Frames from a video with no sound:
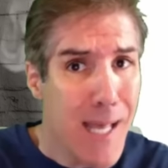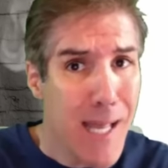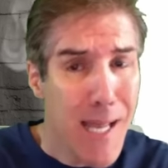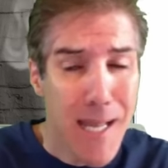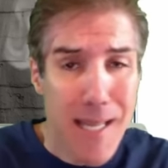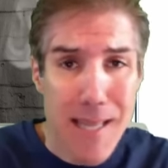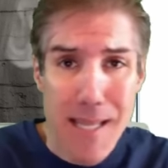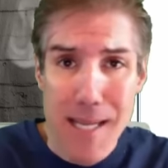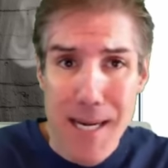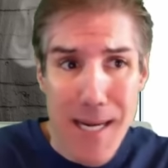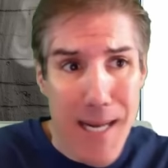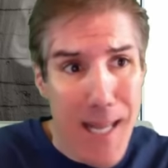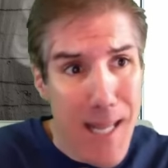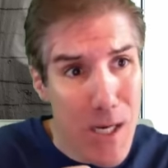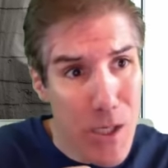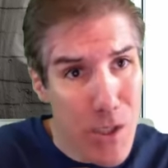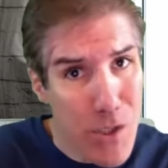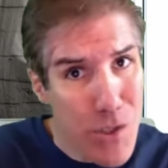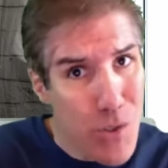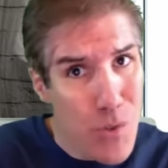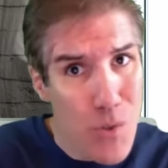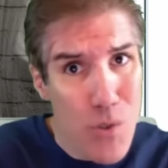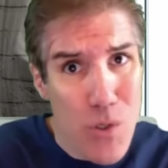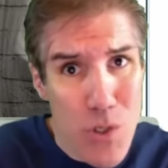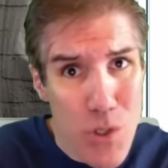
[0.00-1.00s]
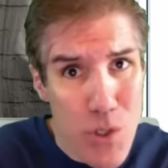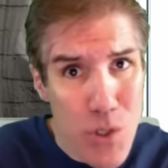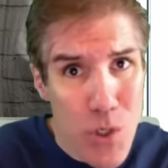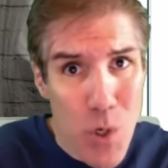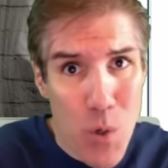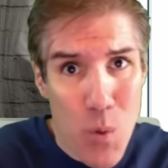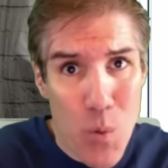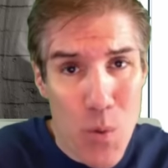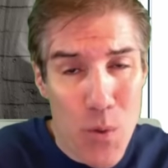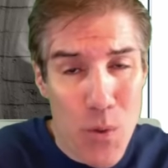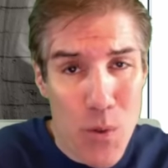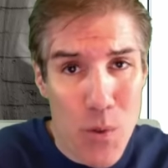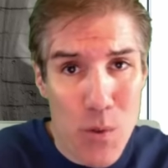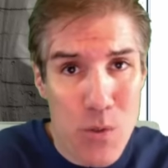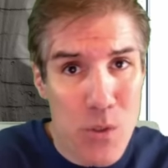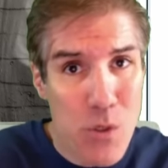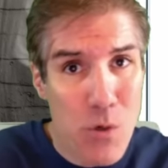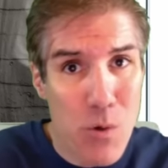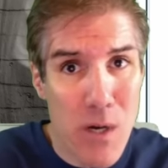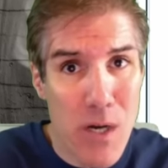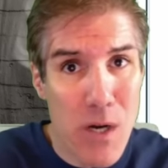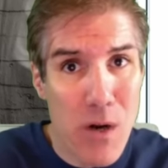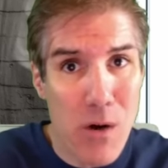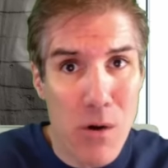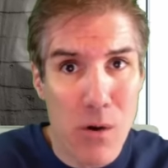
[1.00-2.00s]
and then again, as soon as you know what those
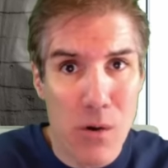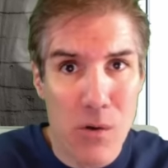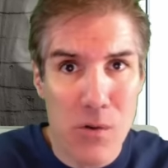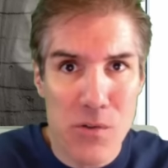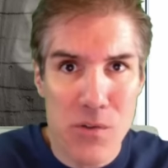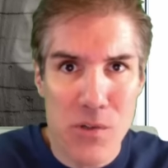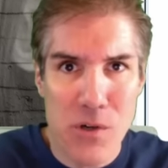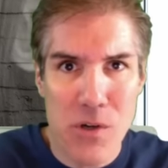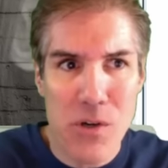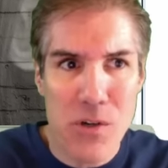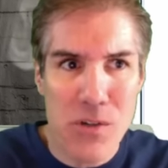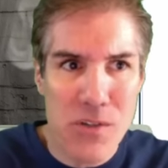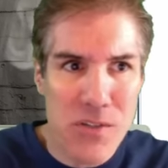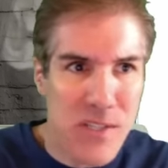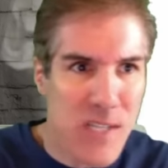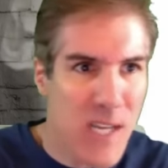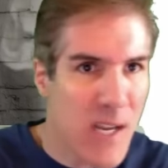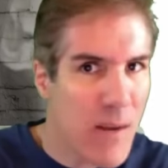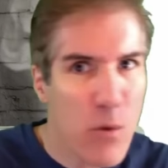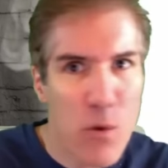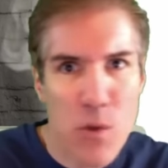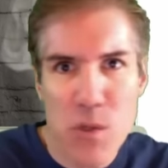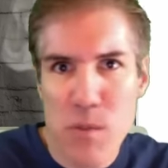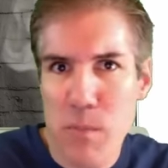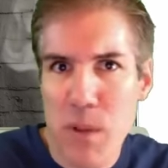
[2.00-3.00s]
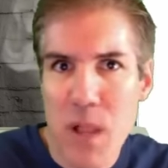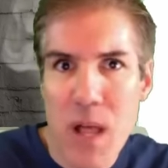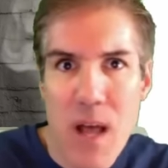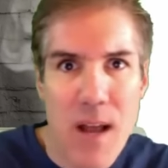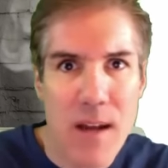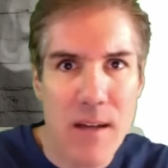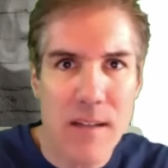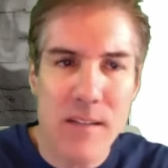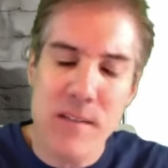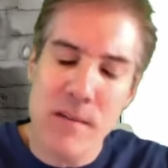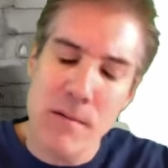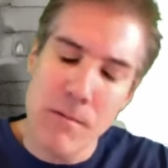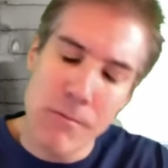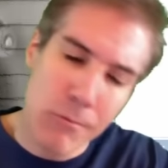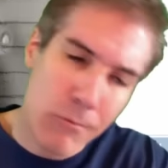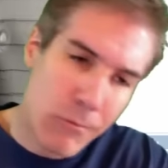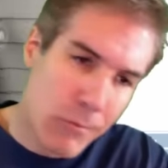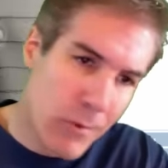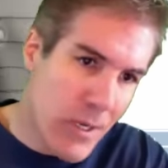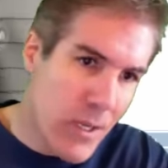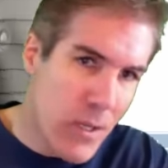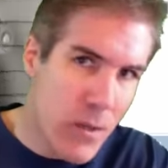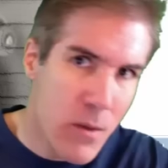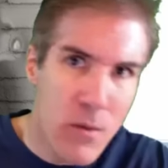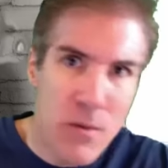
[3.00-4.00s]
great articles are, save those blocks,
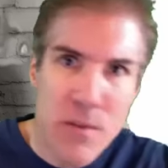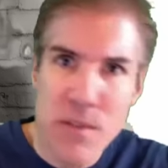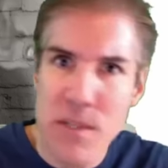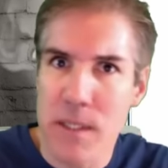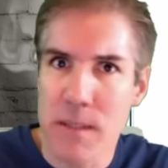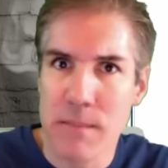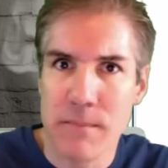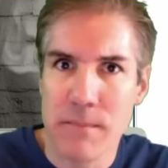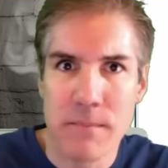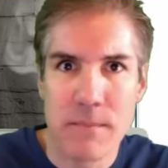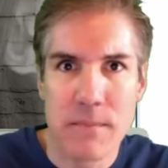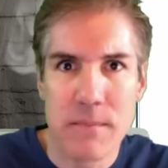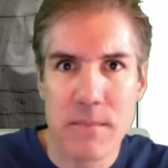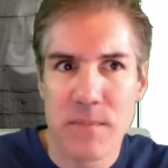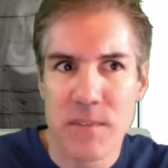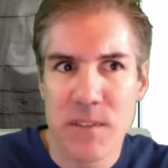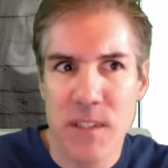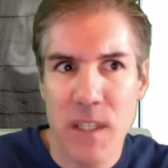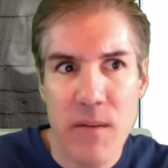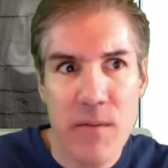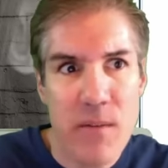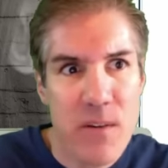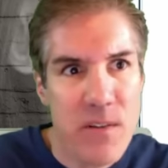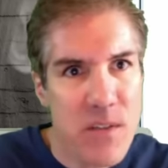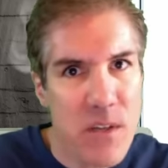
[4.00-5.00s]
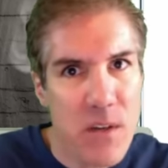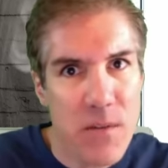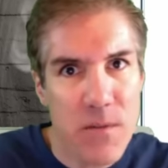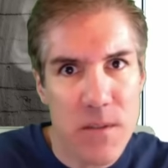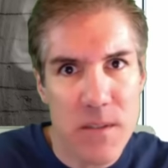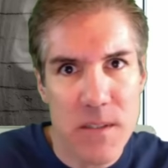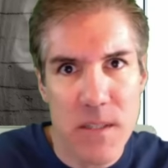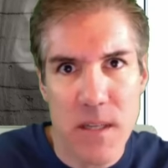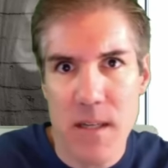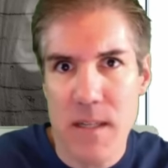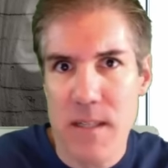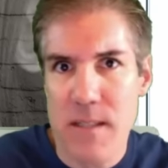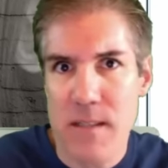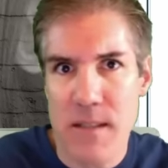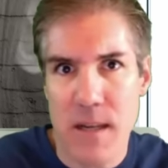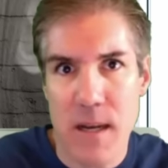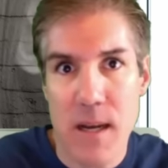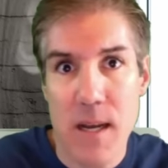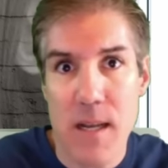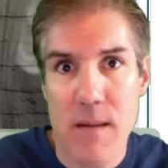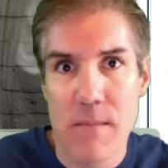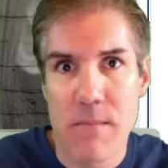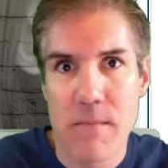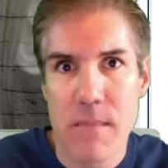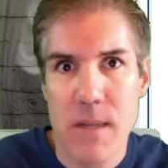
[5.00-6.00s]
reuse them, save yourself a ton of
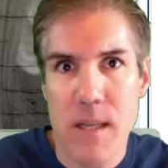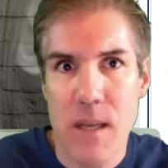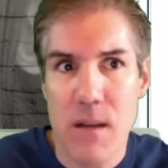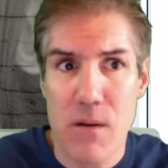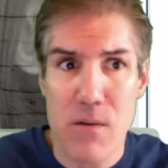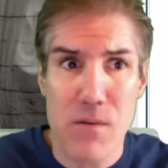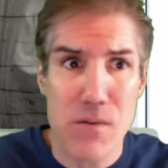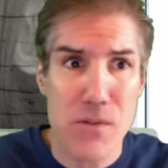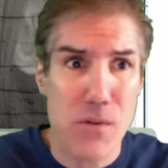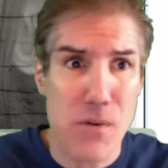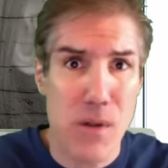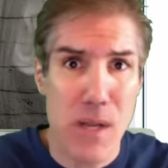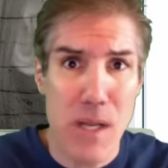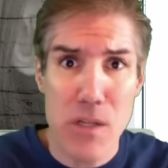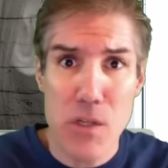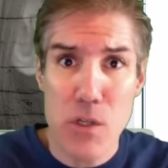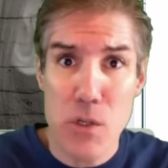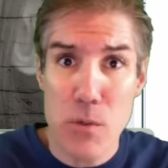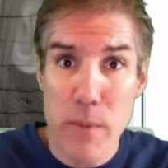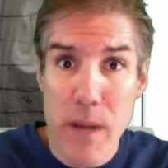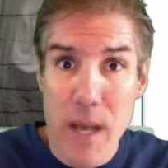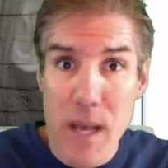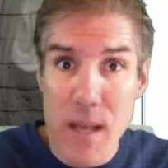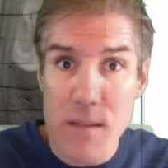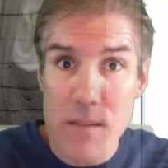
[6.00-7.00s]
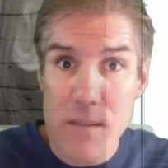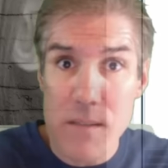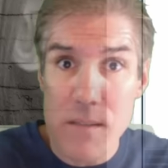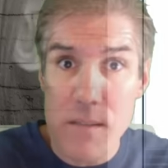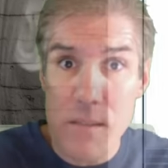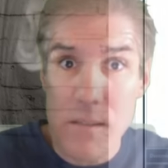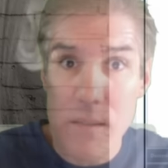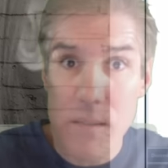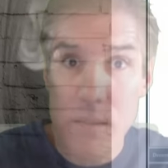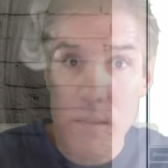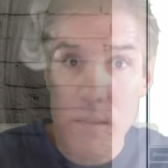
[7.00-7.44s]
time, and also hedge your bets,